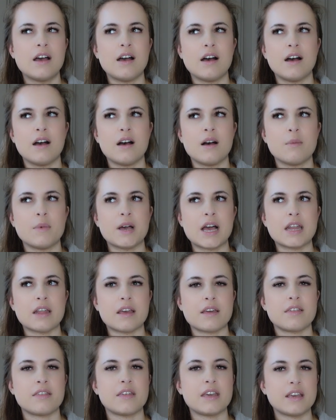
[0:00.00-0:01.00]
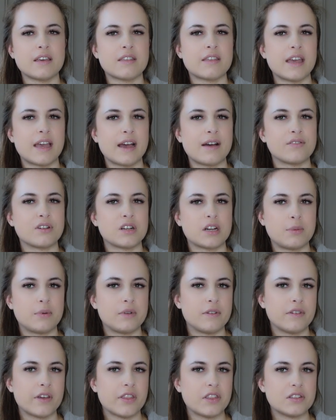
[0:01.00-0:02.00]
And I think they have a
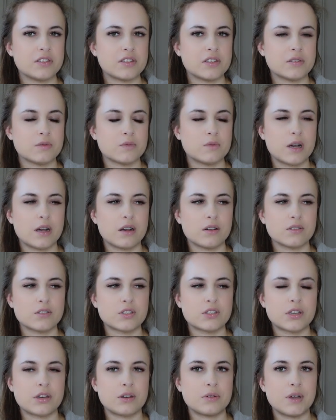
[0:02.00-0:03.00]
couple of others as well. So